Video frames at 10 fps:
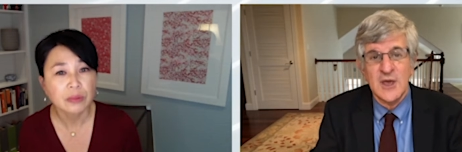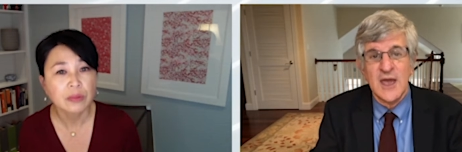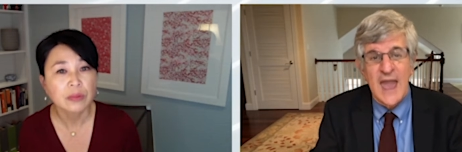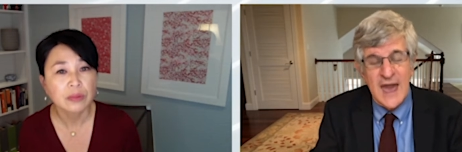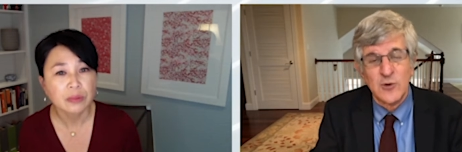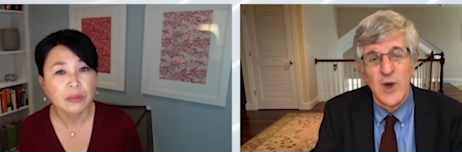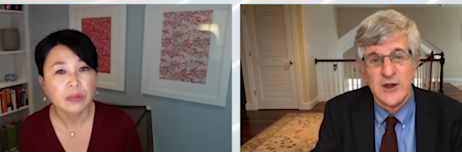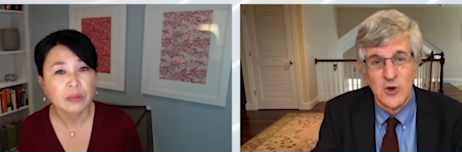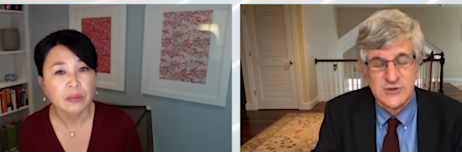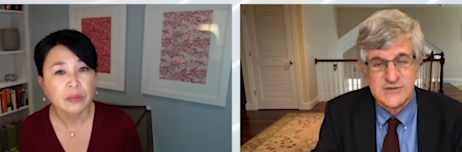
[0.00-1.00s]
Speaker 1: How do I
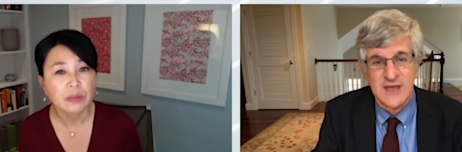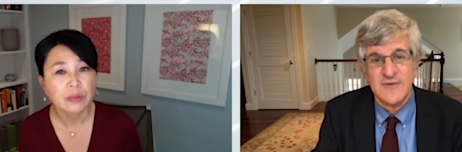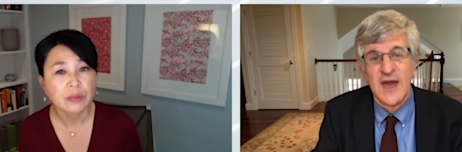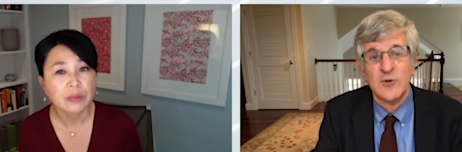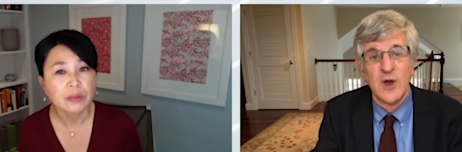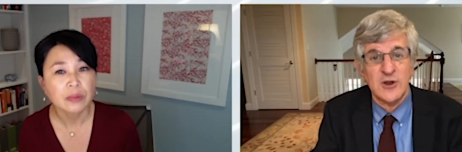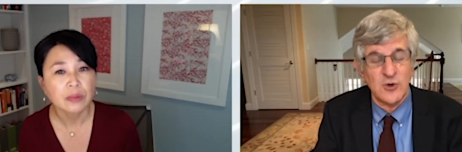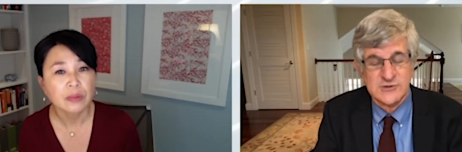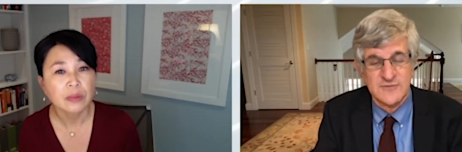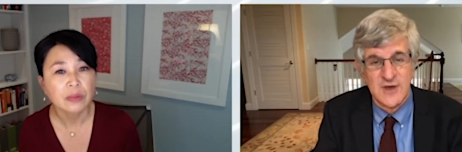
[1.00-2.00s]
know it's safe? How do I
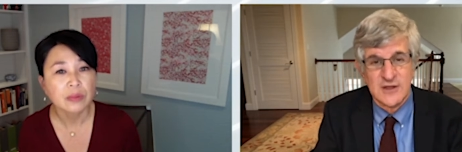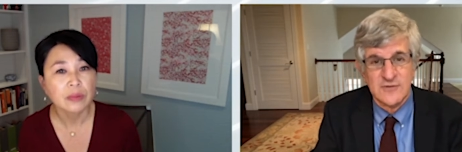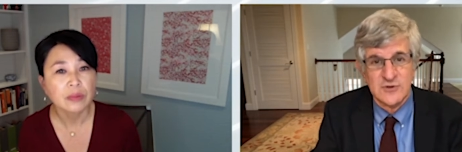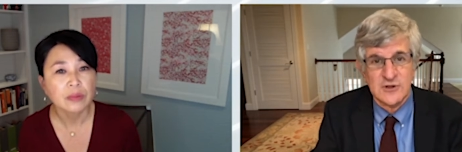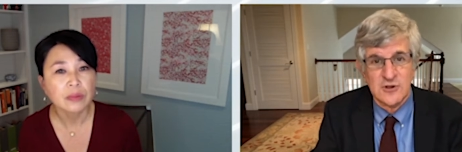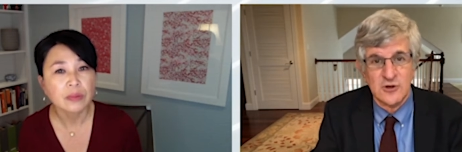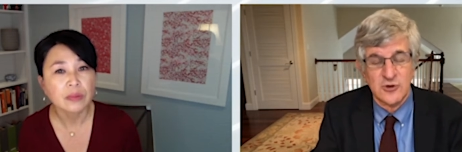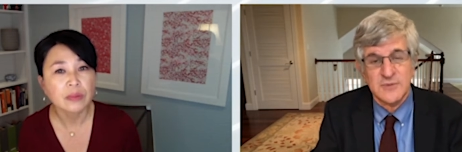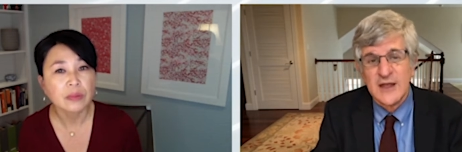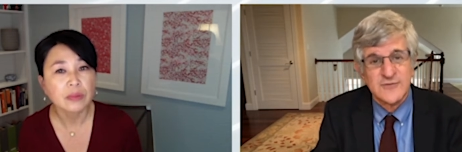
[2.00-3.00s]
know it's effective in the long
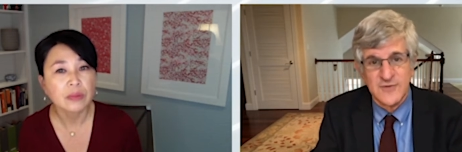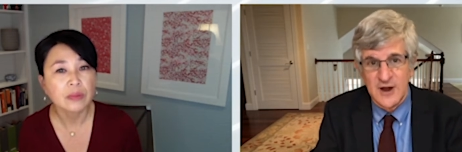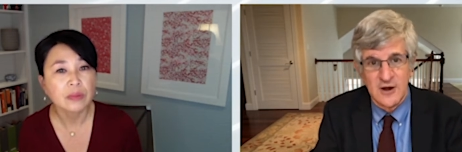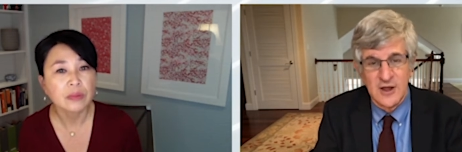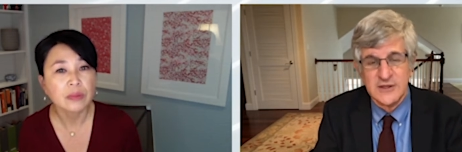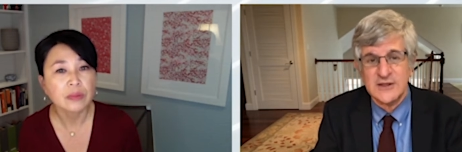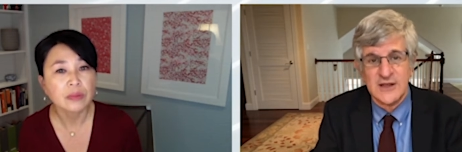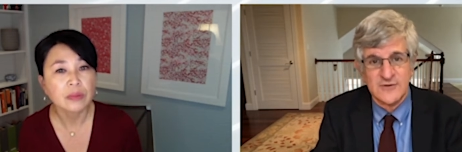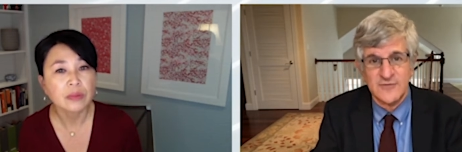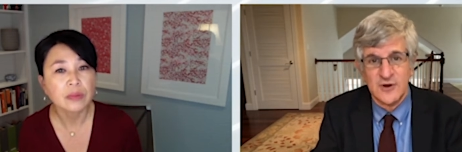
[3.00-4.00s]
term? That's fair. I think
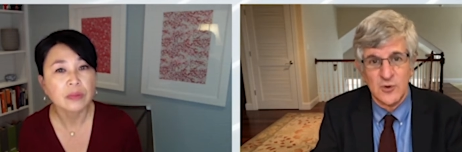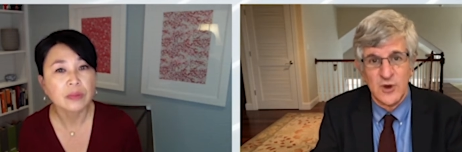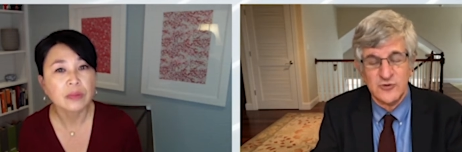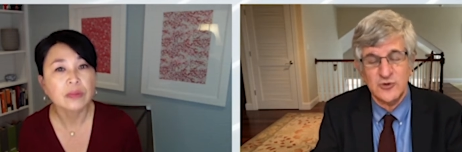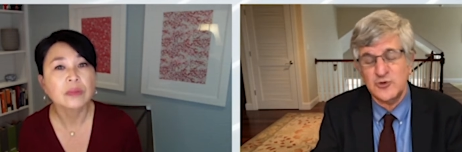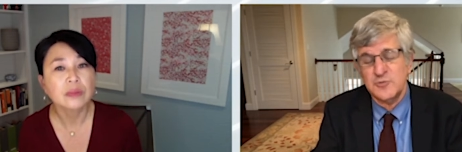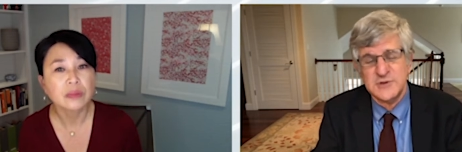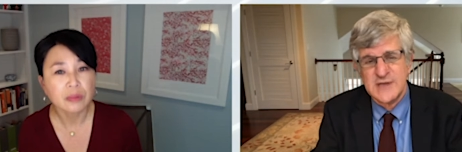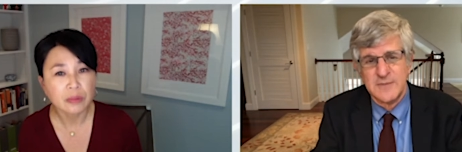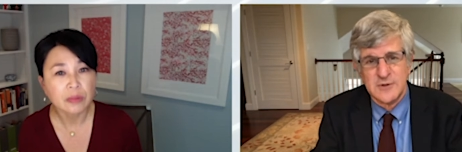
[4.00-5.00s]
that's a fair question. You should be
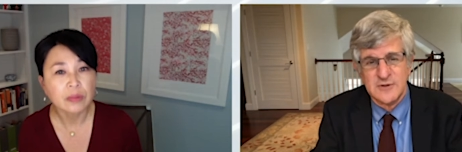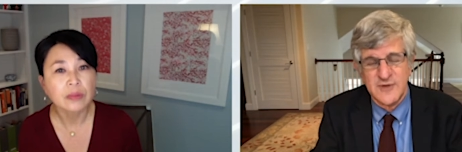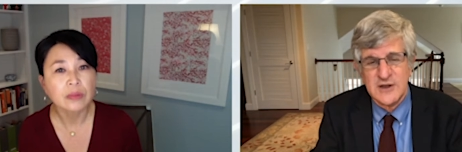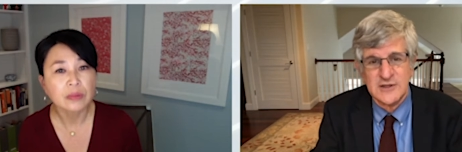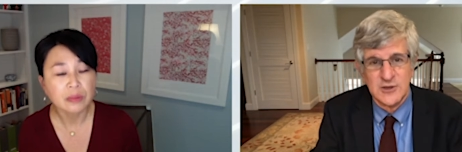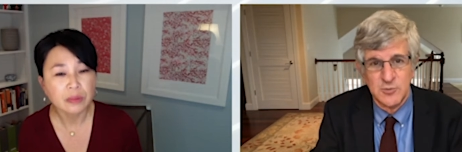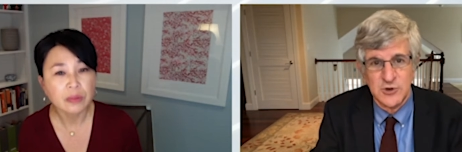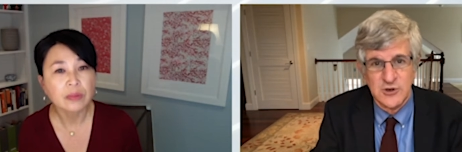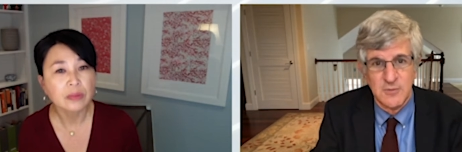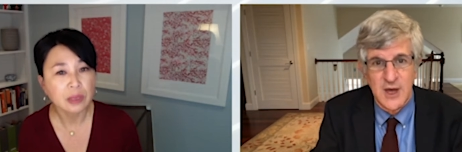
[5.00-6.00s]
skeptical of anything you put
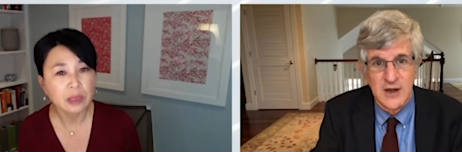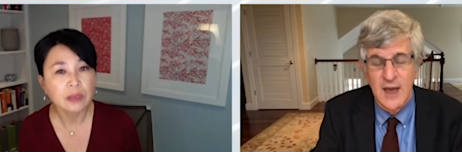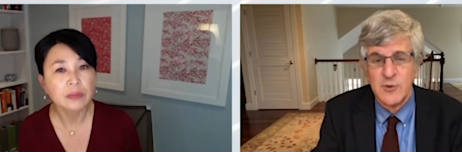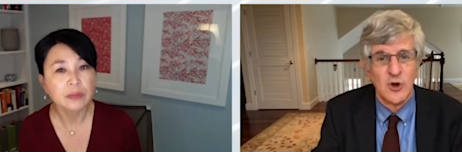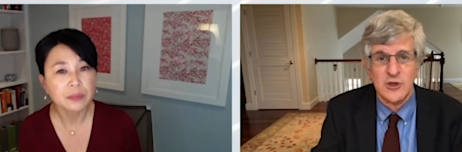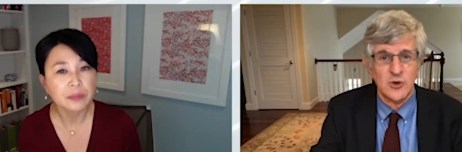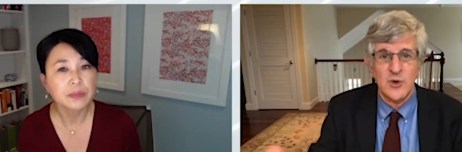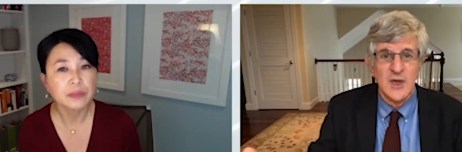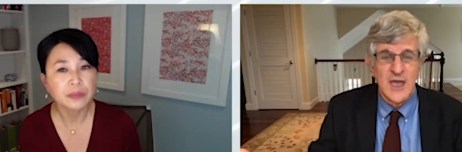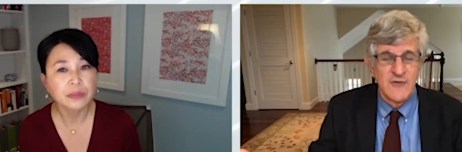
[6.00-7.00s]
in your body. I would argue
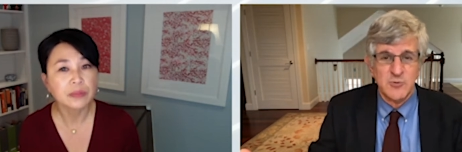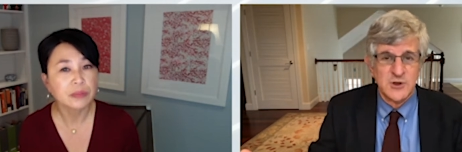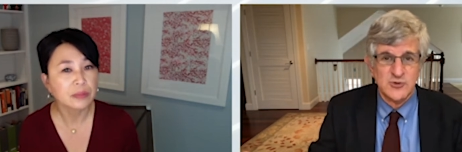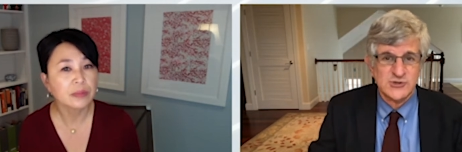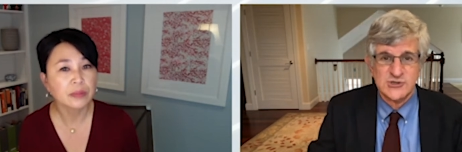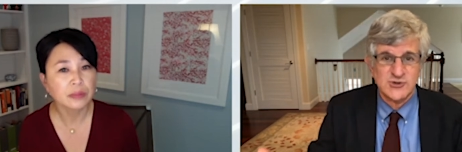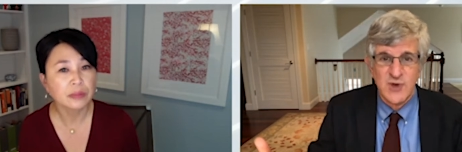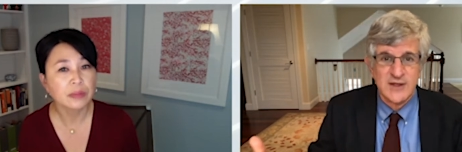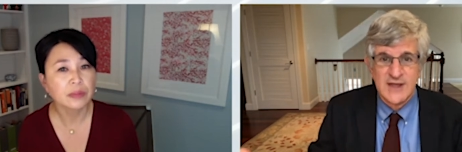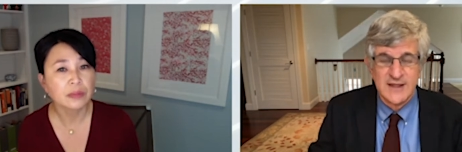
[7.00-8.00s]
everybody who sits
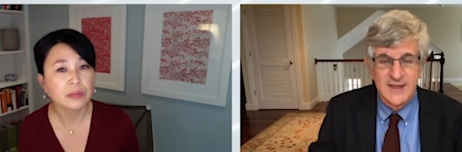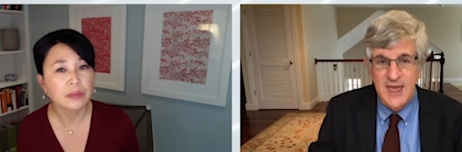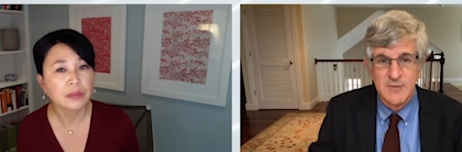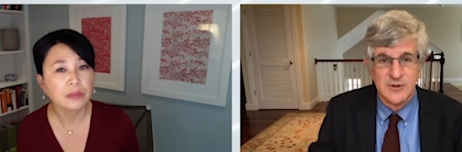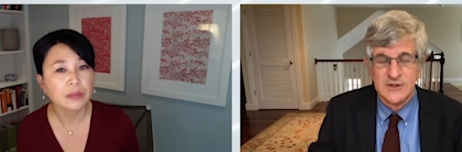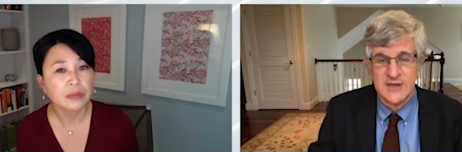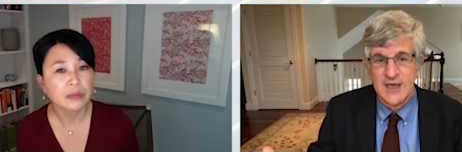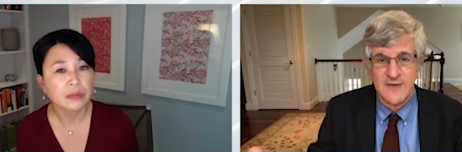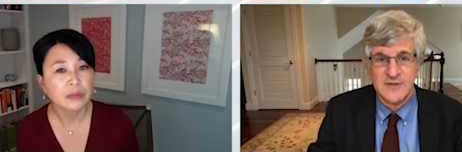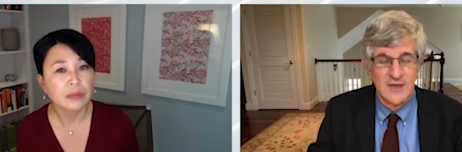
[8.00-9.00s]
around that table at the
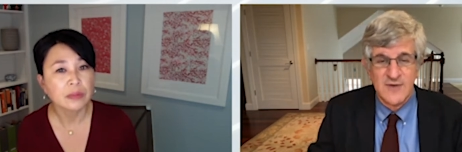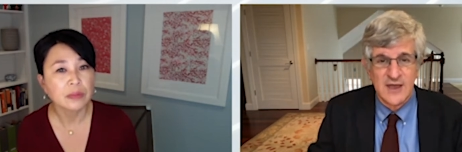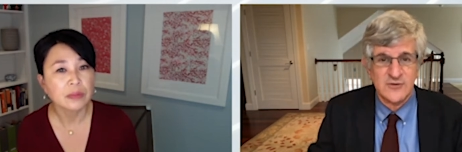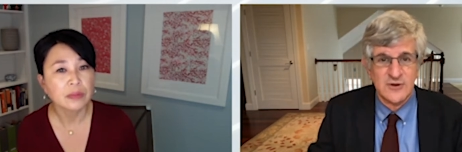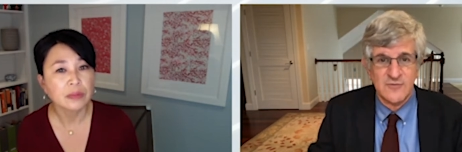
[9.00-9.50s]
FDA Vaccine